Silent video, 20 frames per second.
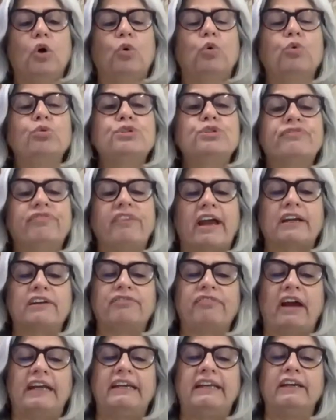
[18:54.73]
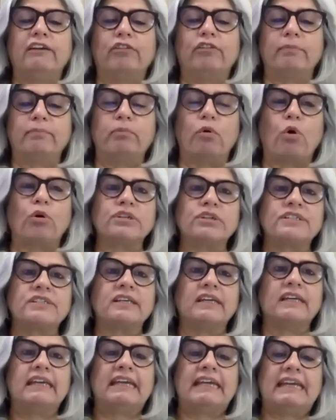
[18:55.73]
whose fact-finding
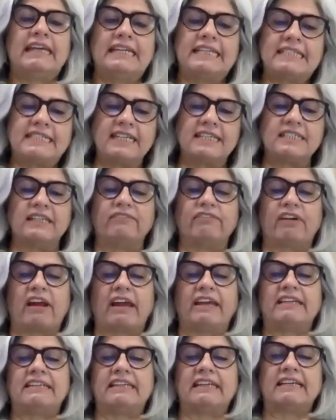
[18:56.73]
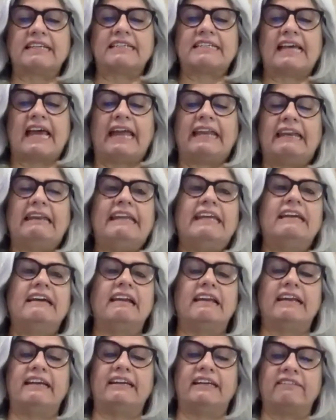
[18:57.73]
reports, incisive writings, and
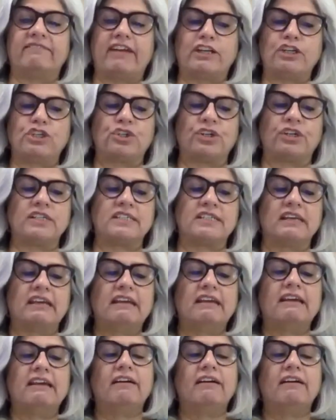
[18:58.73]
legal interventions